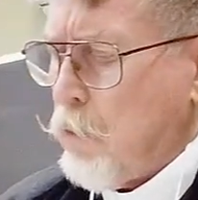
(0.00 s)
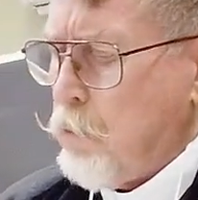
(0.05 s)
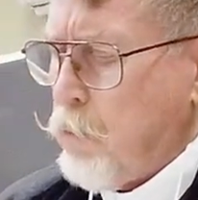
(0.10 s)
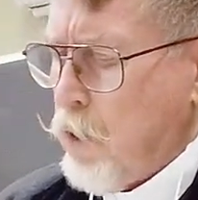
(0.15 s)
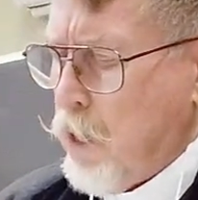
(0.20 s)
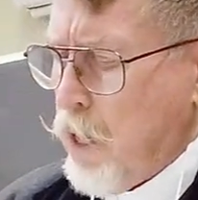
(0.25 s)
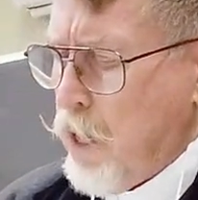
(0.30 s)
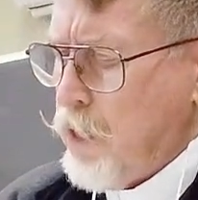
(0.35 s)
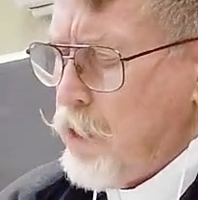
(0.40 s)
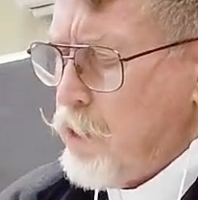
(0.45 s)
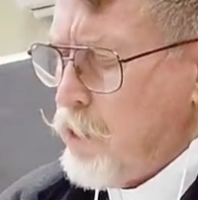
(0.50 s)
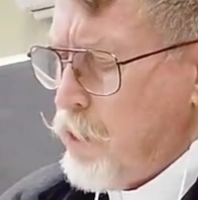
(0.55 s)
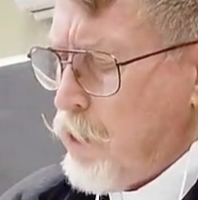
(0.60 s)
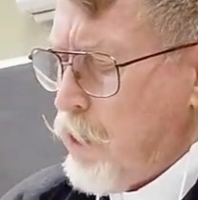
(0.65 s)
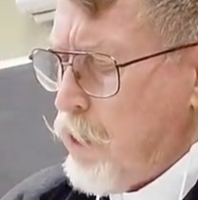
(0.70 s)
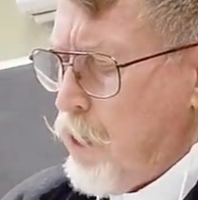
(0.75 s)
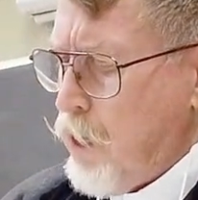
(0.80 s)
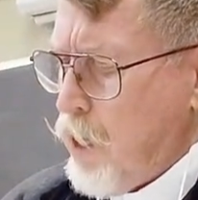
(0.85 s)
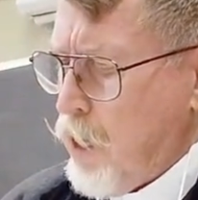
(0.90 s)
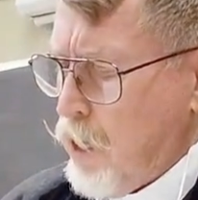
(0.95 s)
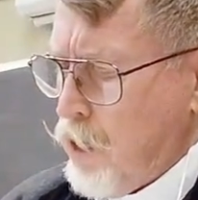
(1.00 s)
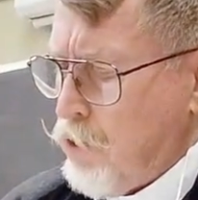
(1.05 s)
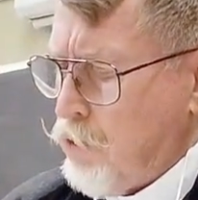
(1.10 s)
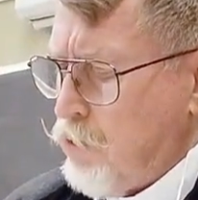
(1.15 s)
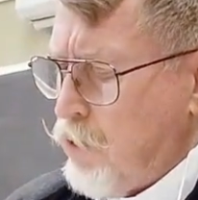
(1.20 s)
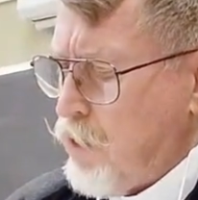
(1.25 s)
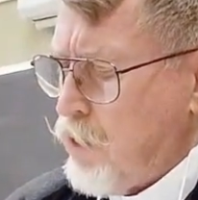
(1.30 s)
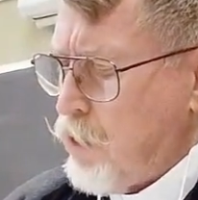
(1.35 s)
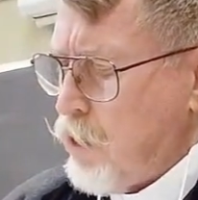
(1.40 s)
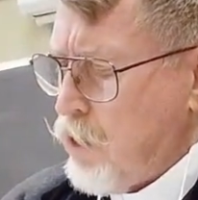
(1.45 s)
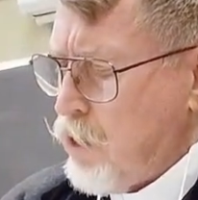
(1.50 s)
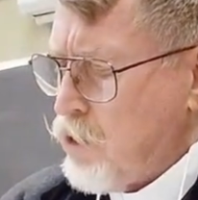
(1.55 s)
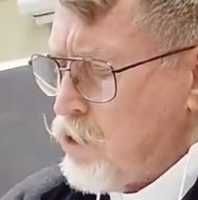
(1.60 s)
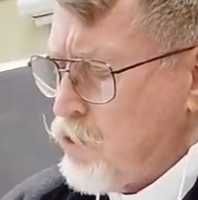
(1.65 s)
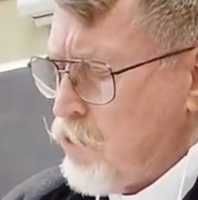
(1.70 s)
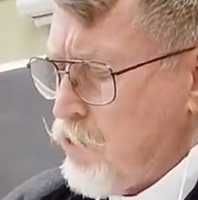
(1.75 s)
are blinded and ignorant